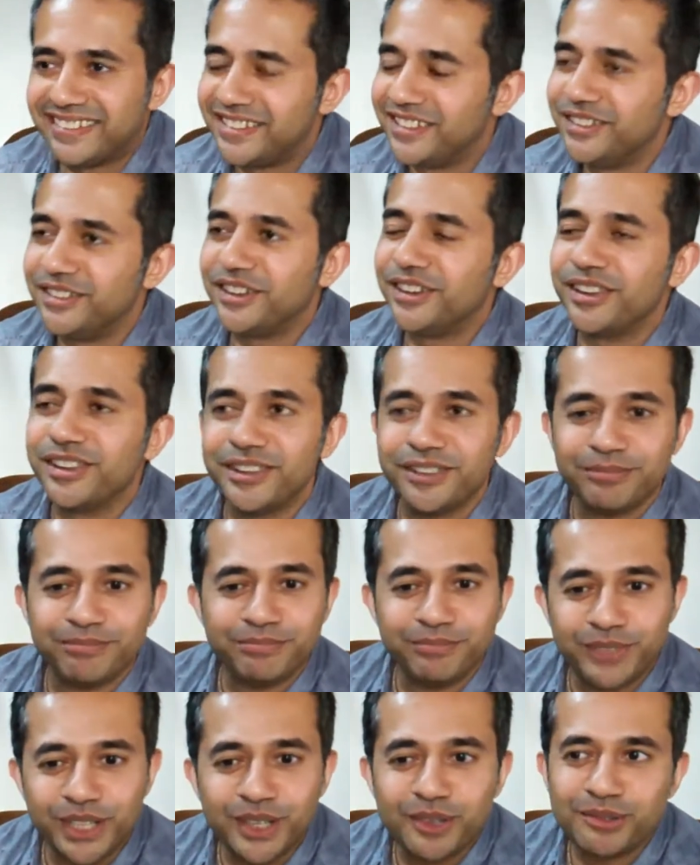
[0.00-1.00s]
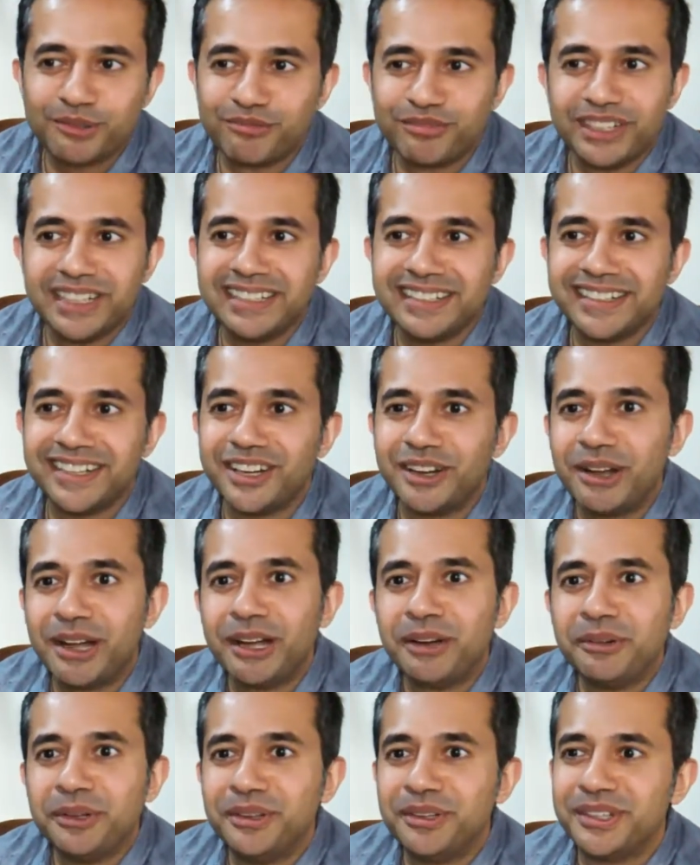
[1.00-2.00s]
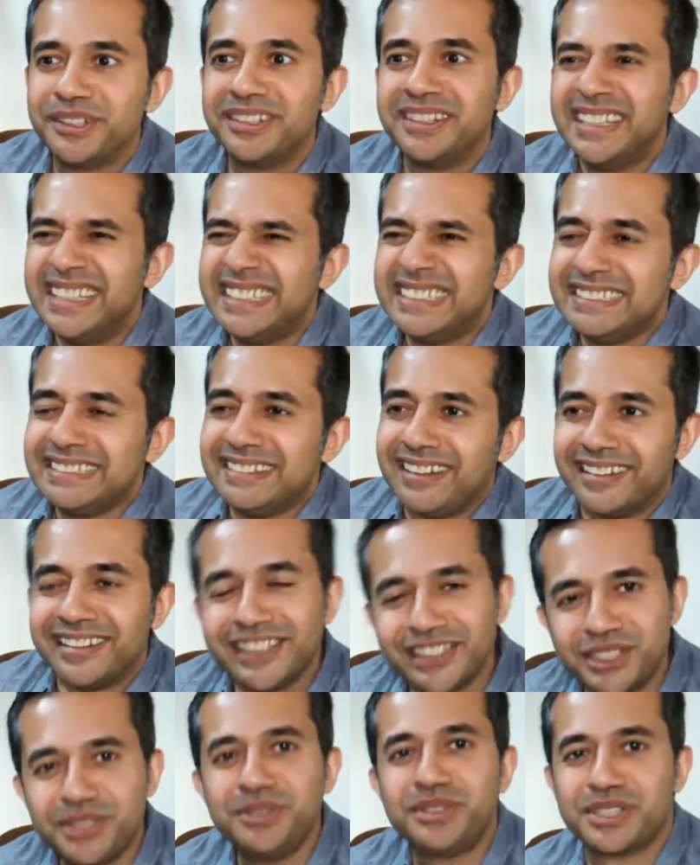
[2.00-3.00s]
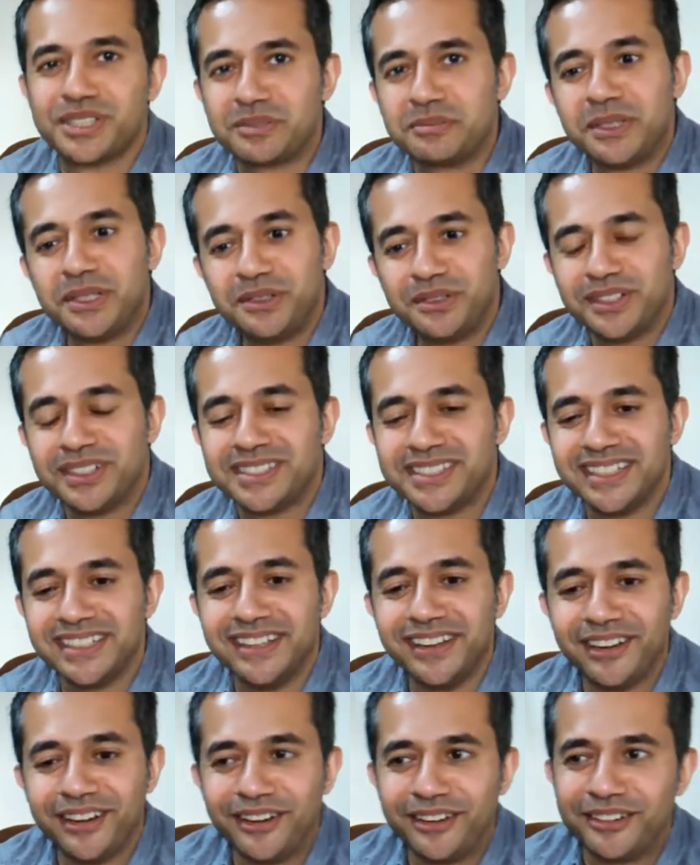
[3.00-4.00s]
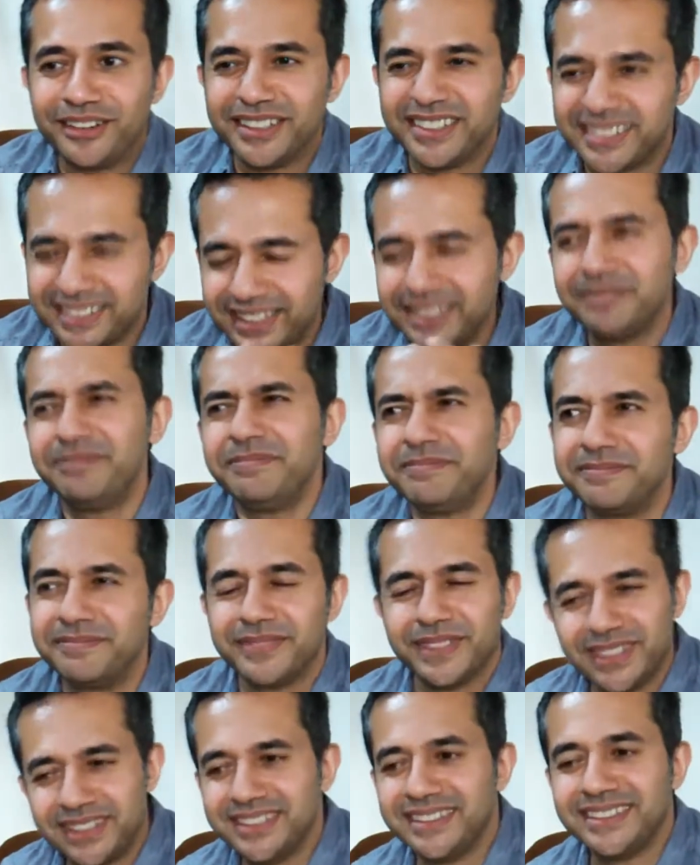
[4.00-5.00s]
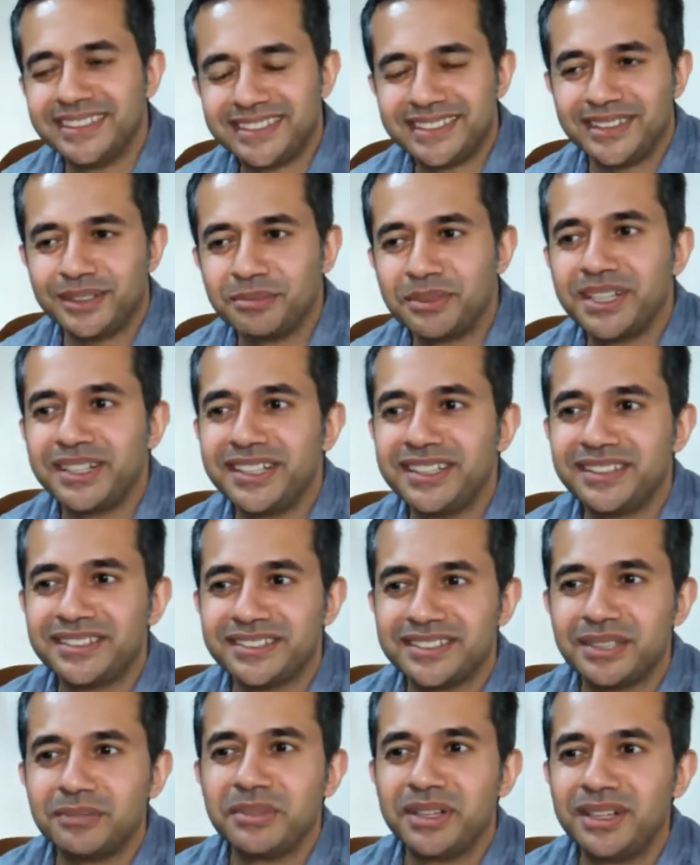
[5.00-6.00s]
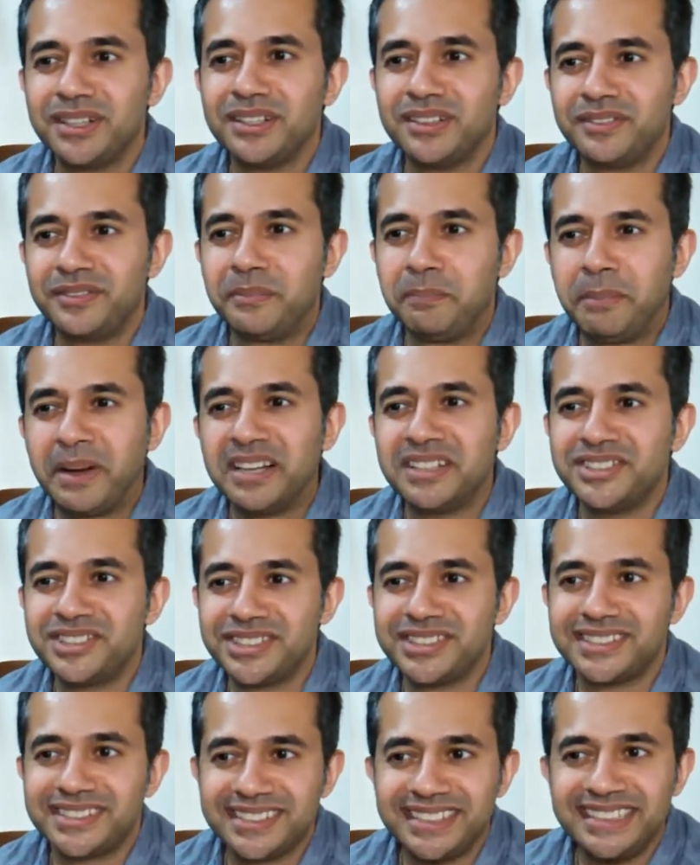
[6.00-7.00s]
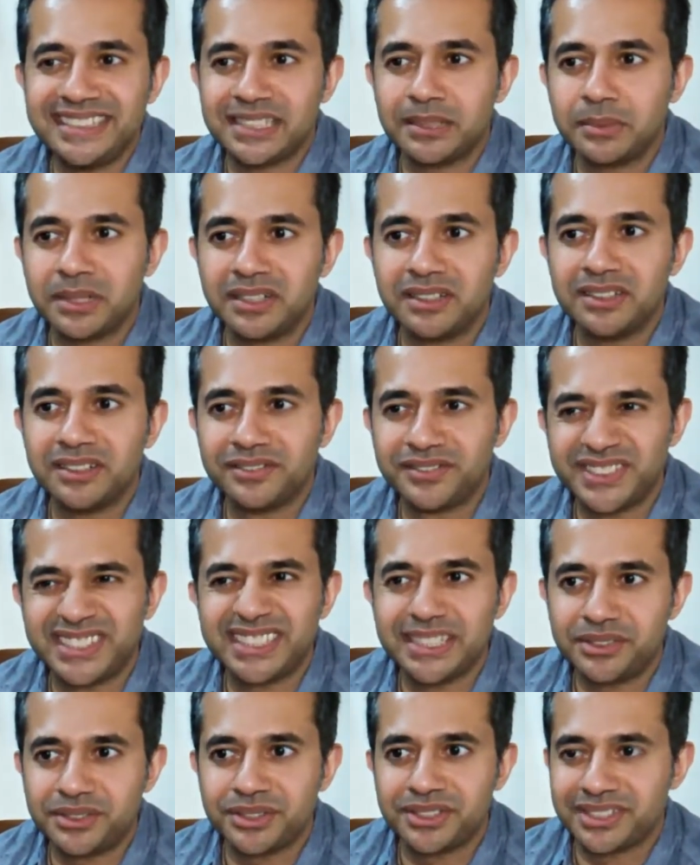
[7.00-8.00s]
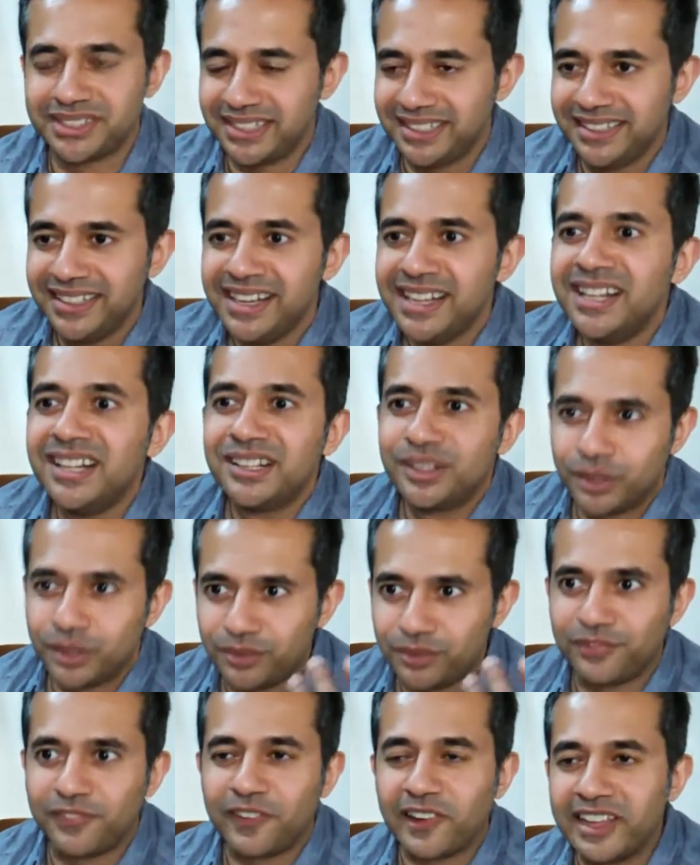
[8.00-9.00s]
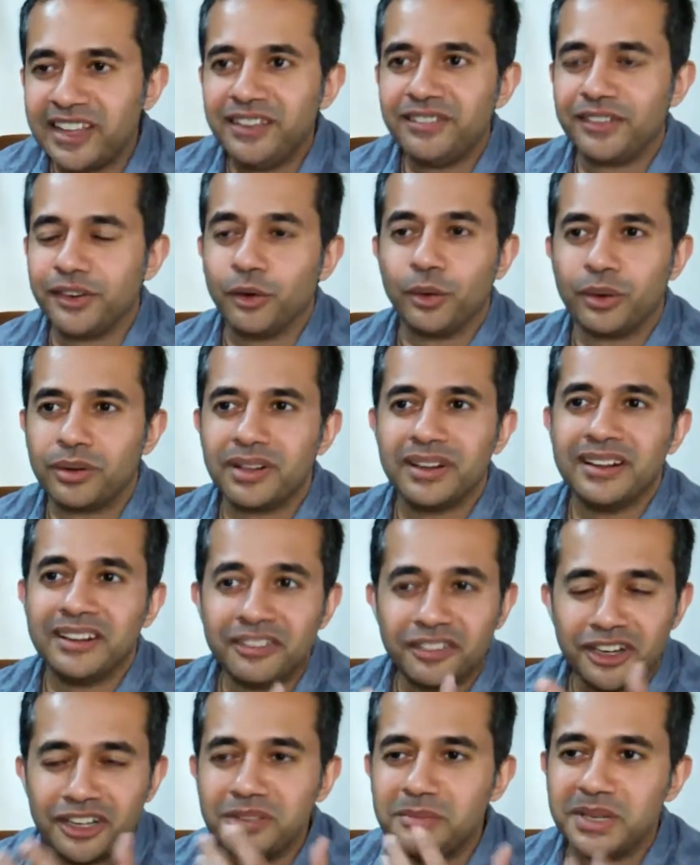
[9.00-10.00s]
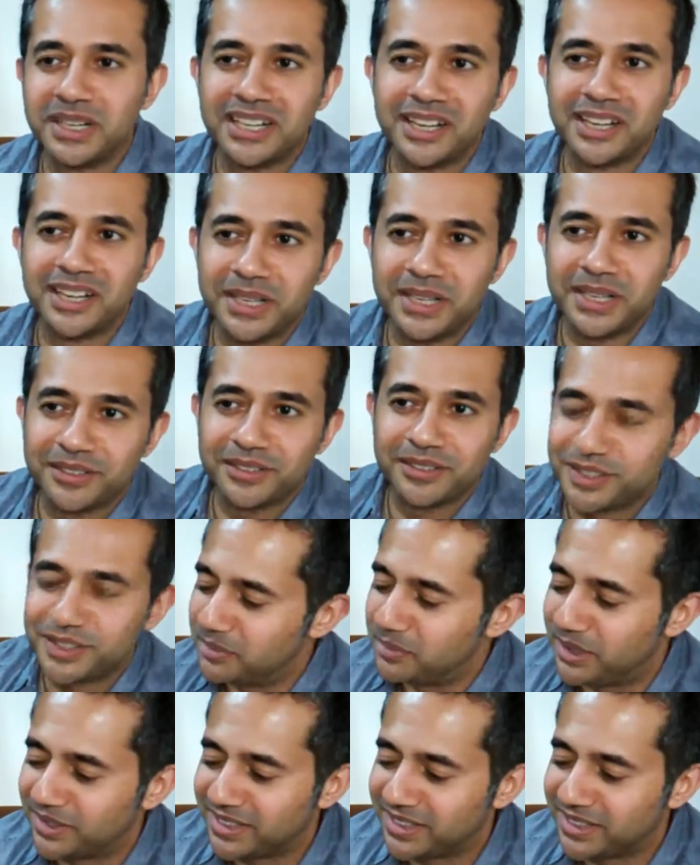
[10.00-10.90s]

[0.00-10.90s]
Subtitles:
I don't really know how you can, unless you smoke the cigar and say, I'm getting some kind of pungency, some kind of citrusy flavor, aroma coming out of smoke.